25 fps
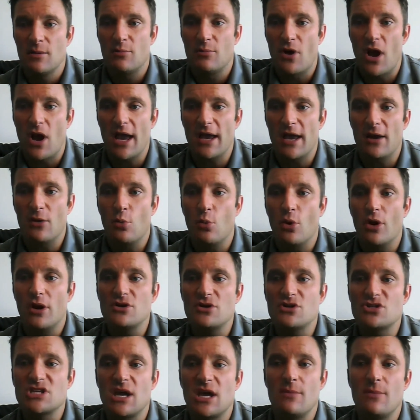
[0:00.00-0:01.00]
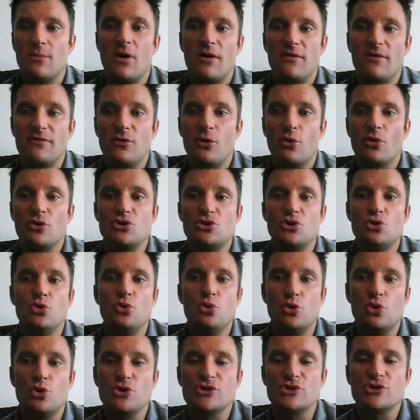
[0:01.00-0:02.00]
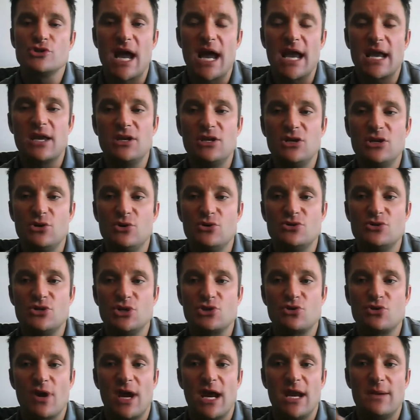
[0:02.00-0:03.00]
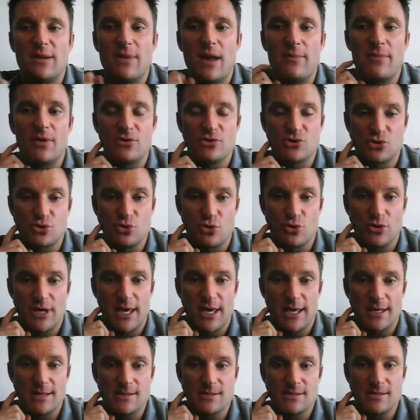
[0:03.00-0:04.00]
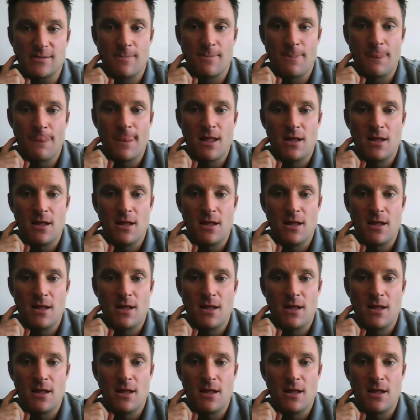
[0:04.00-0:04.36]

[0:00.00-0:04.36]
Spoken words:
Brian, what are some of your tools I could use to train my middle school kids?